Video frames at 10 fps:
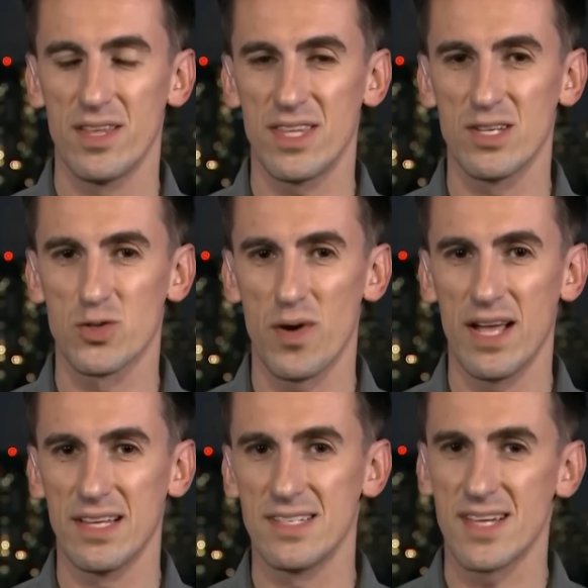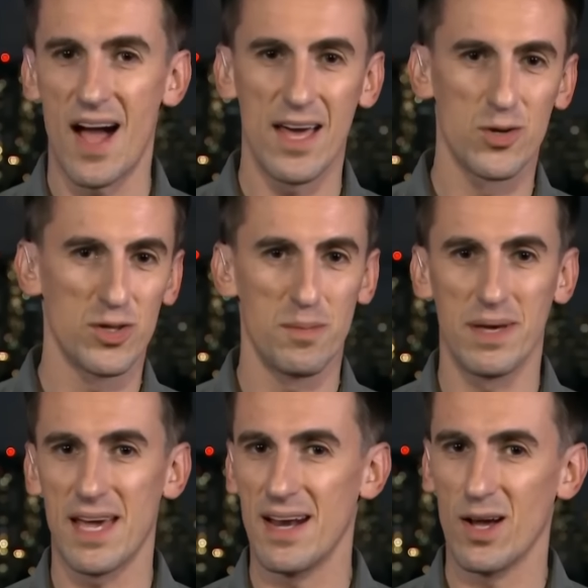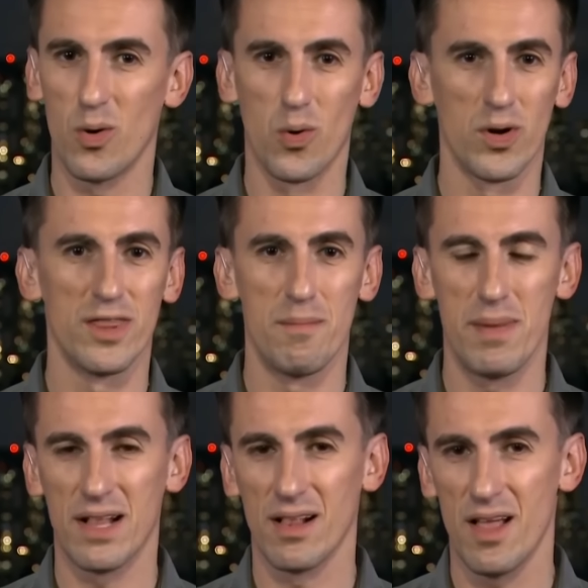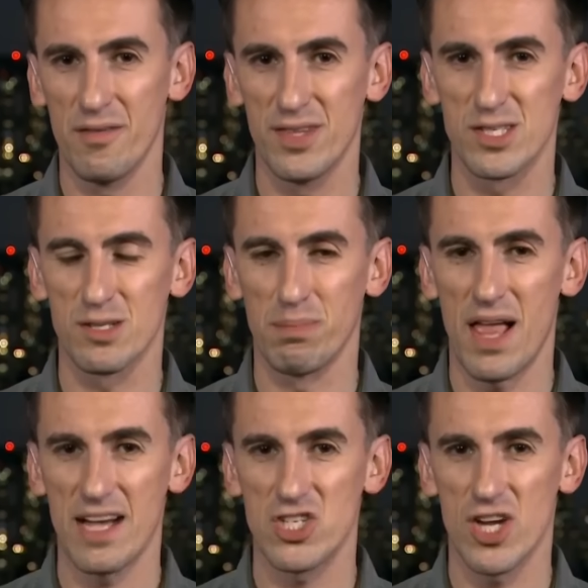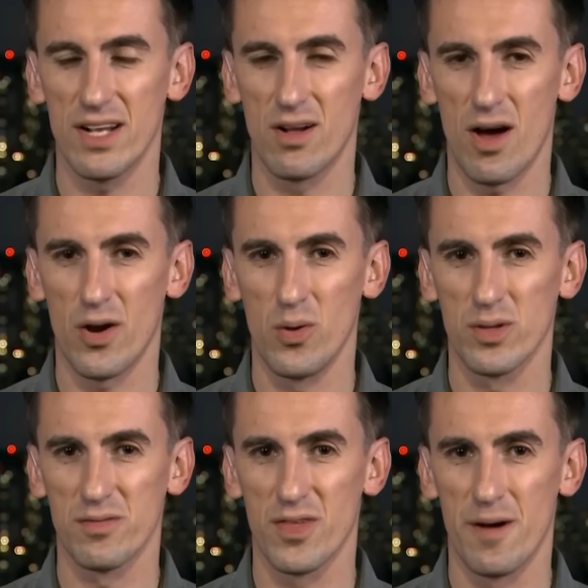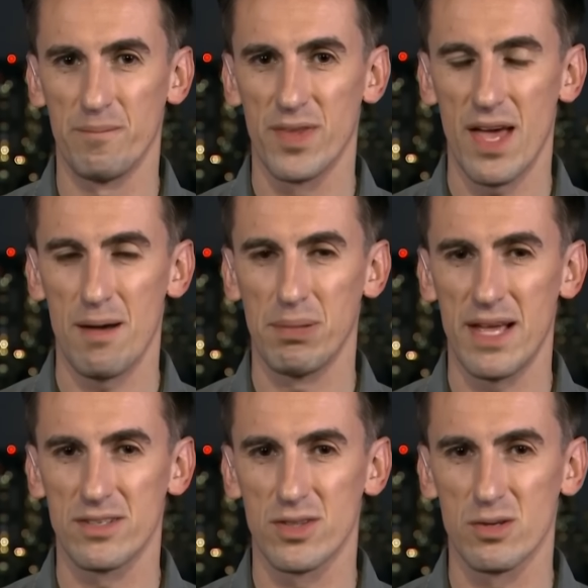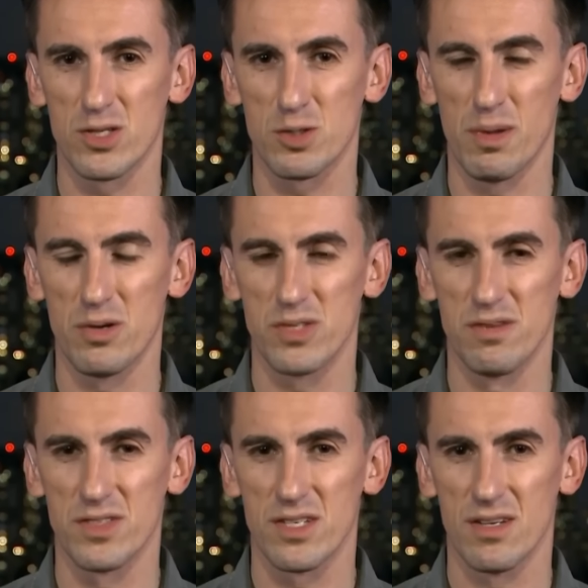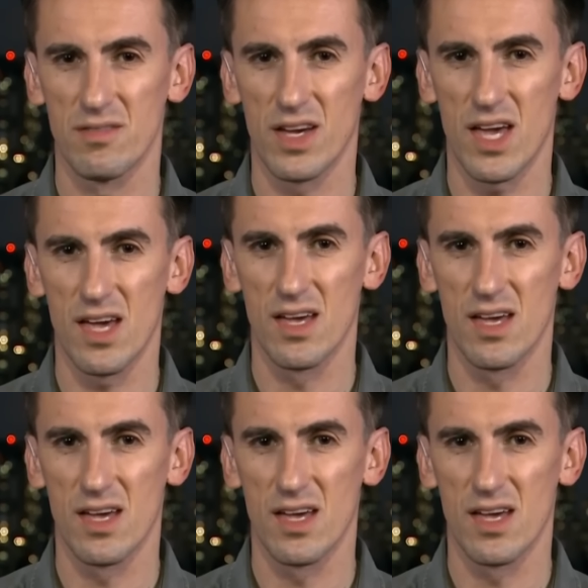that the Israelis either at the beginning or in the middle of this supply chain got hold of them and planted those explosives. Vicky?